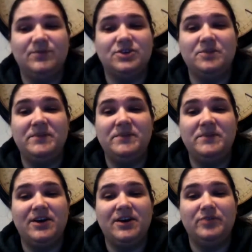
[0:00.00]
me
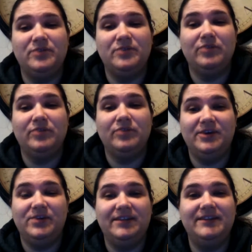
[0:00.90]
paranoid really
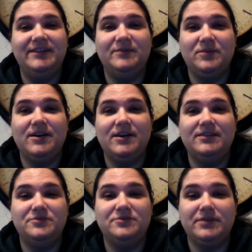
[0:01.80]
quickly if it were
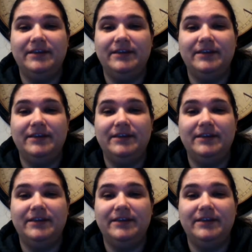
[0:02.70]
auditory.